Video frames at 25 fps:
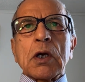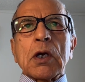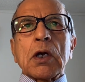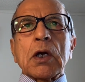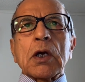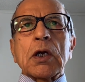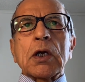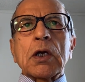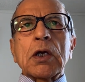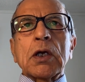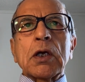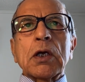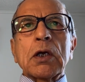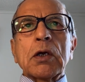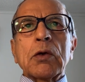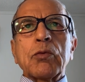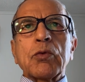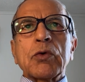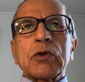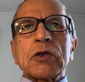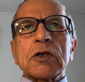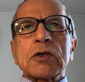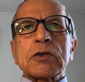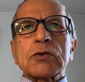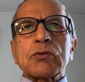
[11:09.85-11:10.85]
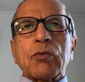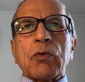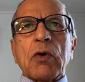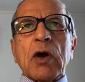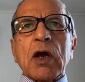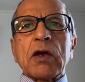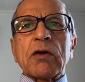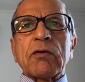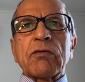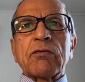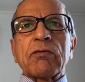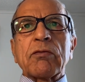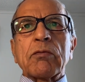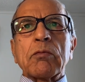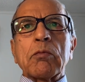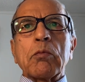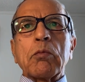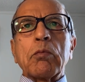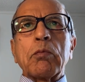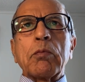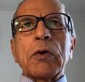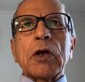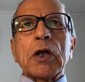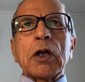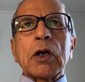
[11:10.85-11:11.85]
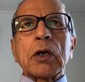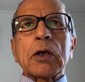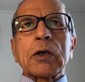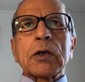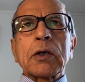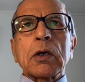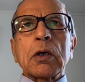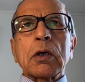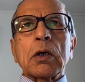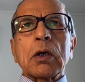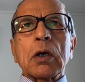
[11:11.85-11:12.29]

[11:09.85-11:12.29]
he with his wife built